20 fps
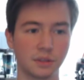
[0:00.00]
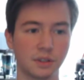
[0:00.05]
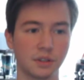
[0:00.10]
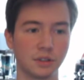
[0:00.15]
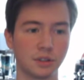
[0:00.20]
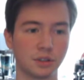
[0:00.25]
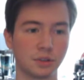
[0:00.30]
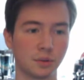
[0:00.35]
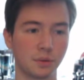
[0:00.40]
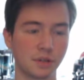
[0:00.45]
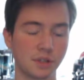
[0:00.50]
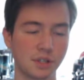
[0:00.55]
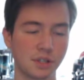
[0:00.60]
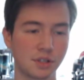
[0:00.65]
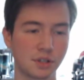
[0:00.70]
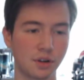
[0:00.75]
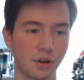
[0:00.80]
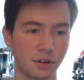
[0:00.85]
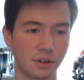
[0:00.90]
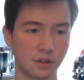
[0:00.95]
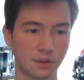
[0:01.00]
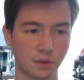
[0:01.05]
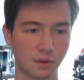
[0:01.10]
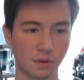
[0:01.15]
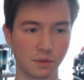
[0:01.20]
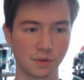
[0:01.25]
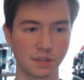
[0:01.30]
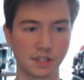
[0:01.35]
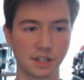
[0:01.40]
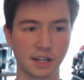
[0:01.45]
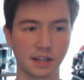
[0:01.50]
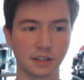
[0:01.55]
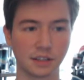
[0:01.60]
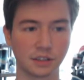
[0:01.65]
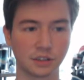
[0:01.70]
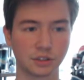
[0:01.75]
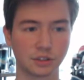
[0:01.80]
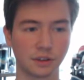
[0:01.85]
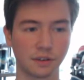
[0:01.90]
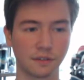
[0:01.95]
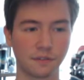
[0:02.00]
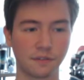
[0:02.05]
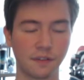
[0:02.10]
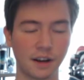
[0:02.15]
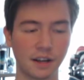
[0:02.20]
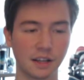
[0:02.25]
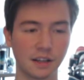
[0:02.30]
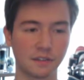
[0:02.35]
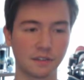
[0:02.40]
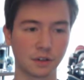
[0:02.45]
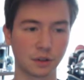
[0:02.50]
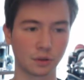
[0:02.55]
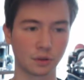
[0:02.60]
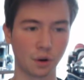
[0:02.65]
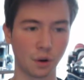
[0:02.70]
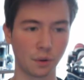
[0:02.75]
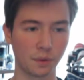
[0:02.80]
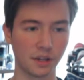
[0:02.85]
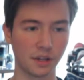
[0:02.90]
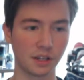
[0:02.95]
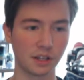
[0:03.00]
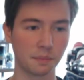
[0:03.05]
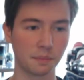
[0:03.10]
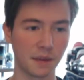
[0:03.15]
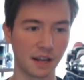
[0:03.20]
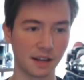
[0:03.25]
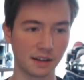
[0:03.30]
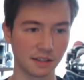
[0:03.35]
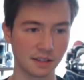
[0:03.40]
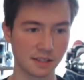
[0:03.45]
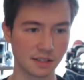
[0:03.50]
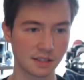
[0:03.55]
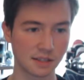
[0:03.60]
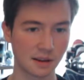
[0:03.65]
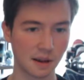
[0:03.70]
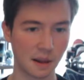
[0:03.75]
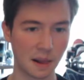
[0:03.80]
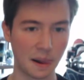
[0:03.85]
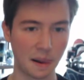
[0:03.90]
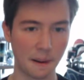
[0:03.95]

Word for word: sort of start their own state and start fighting for their own independence